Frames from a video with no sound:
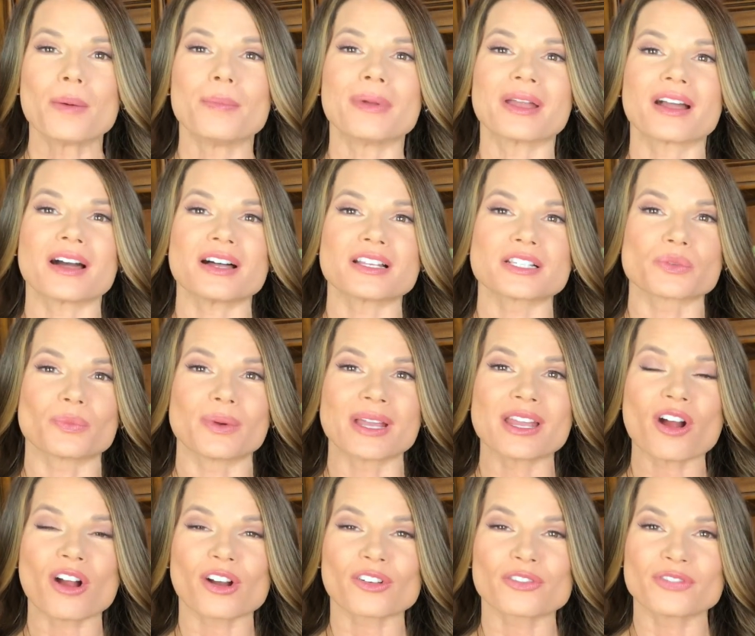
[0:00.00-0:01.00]
because
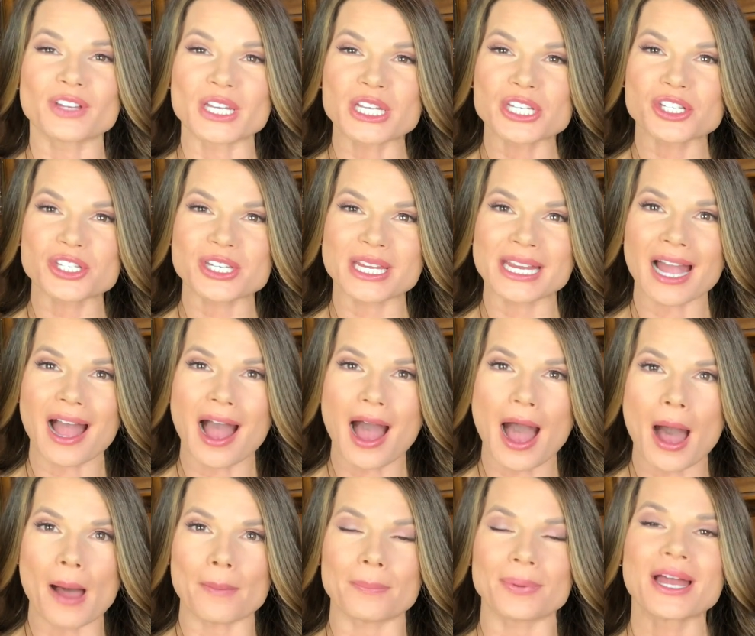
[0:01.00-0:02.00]
we are finishing
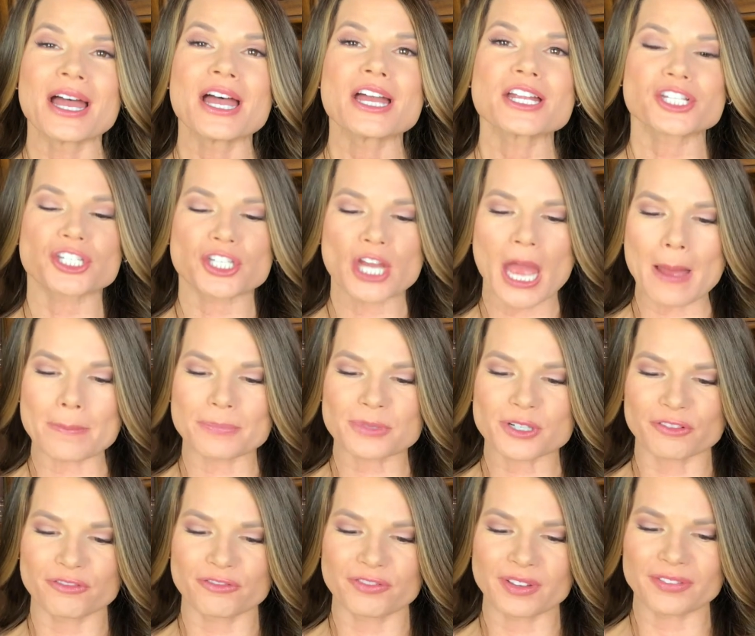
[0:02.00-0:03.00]
up
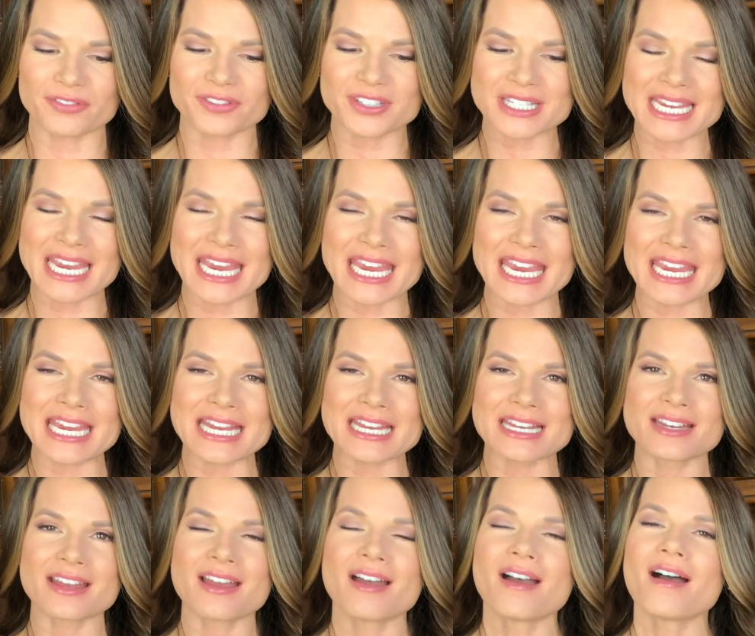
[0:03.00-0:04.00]
chapter
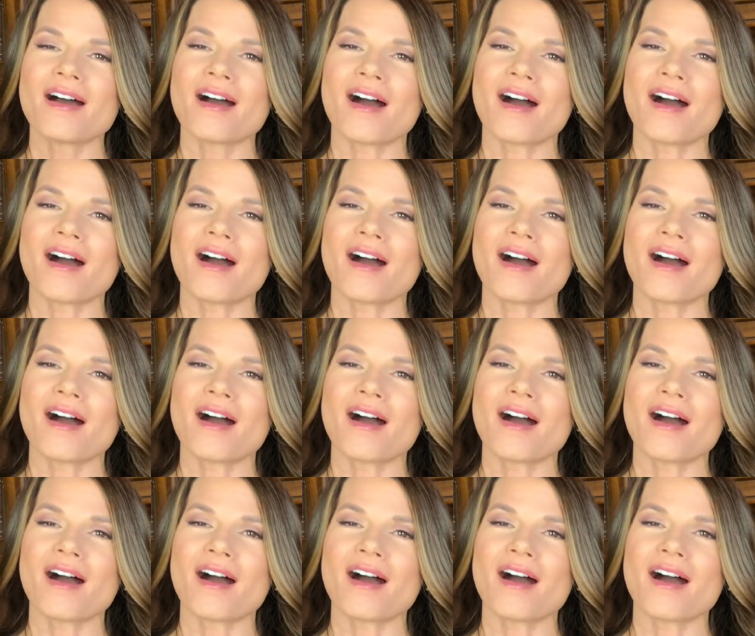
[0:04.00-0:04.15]
15